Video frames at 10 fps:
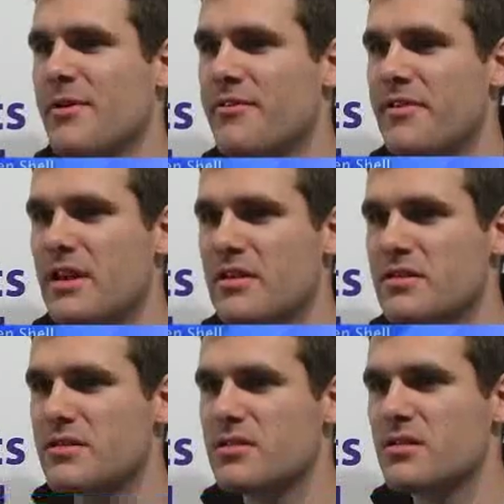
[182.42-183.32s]
with
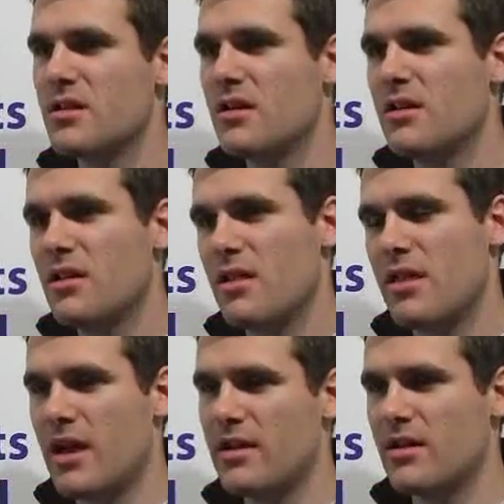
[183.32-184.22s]
fees
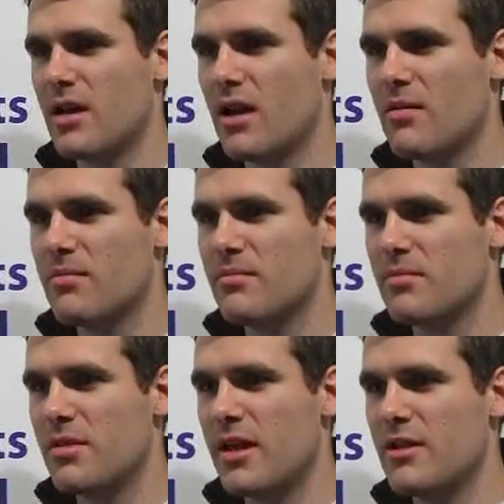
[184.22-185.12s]

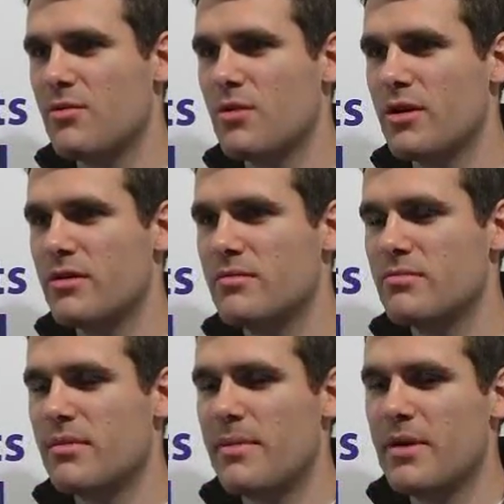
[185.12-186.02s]
that you
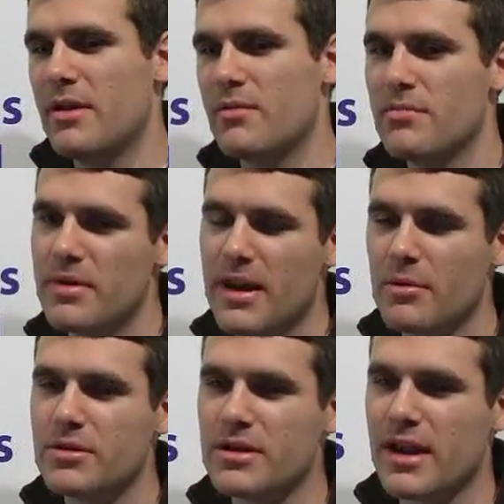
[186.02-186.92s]
would maybe be
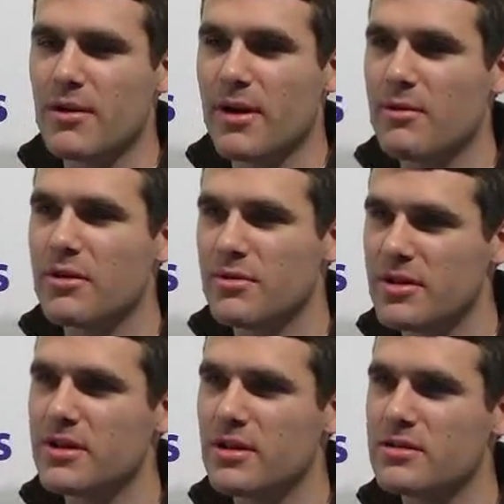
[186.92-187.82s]
able to get away
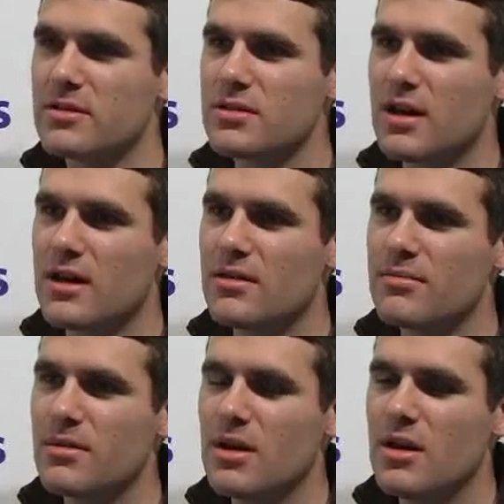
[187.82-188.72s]
with adults.
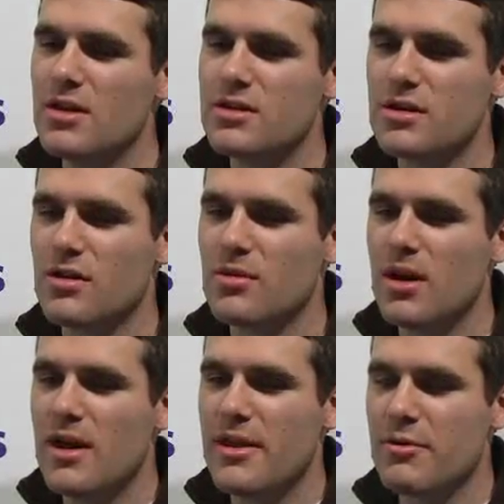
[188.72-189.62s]

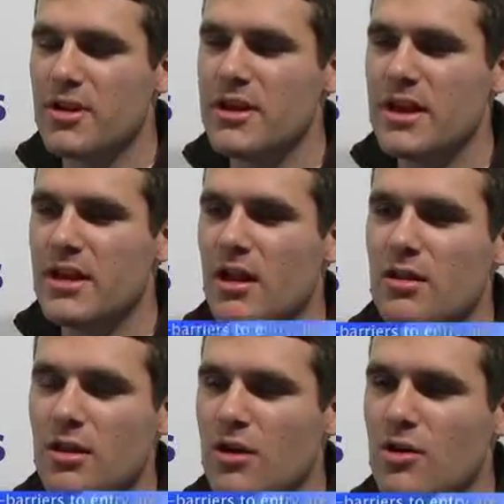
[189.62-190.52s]
So they really need a
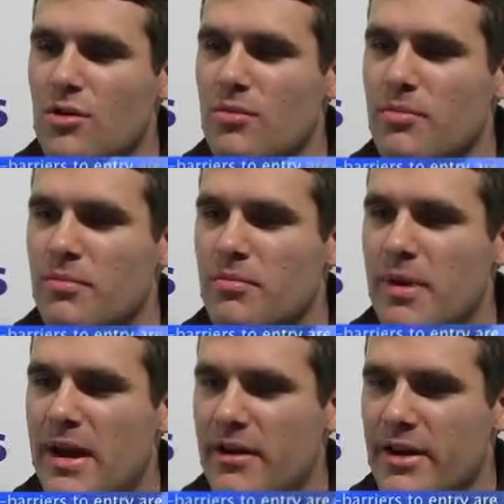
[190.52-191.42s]
low
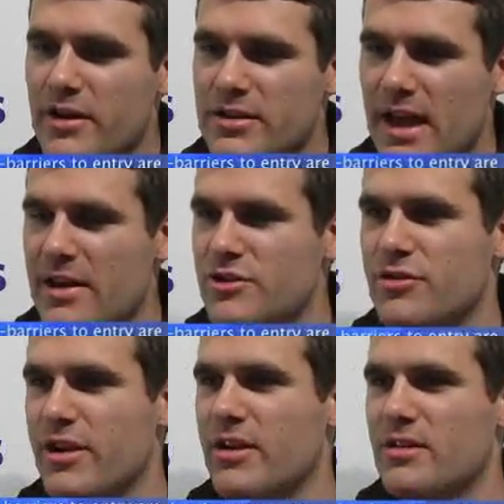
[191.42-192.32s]
barrier to
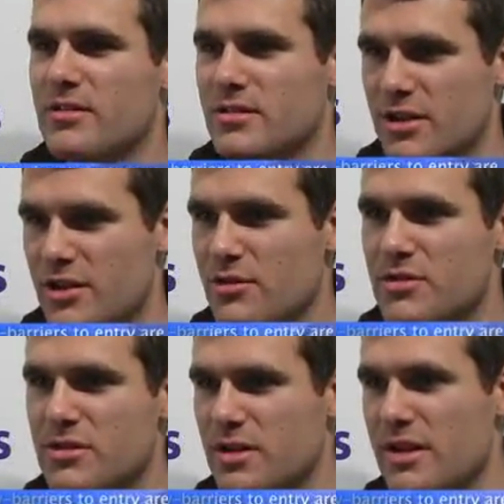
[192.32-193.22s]
entry
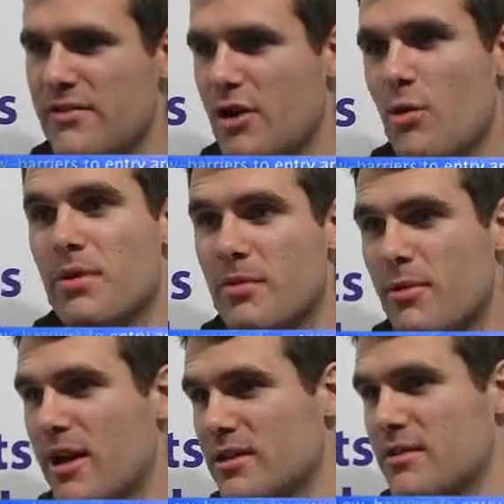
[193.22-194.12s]
to even open the
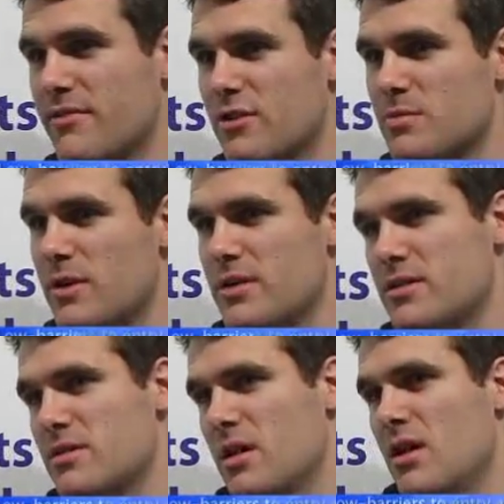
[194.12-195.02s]
product in the first place.